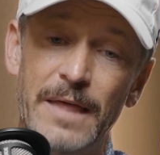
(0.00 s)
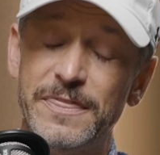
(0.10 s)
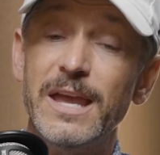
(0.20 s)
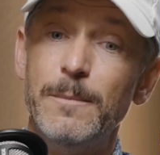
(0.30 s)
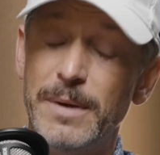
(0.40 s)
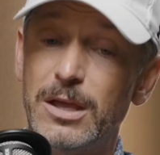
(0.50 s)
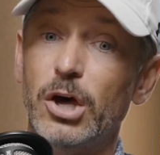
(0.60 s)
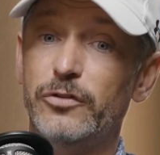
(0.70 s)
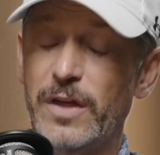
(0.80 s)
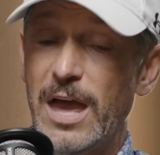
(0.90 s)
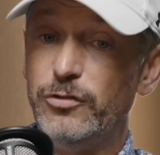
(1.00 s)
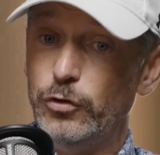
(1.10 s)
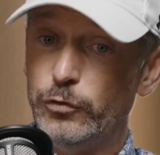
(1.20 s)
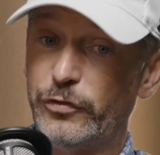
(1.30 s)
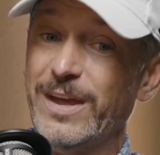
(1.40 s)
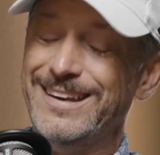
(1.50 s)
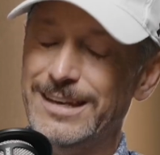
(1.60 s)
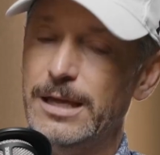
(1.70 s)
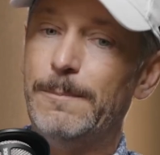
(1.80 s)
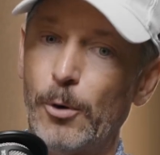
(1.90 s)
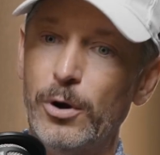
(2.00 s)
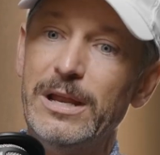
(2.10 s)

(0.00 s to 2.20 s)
think because as you sink deeper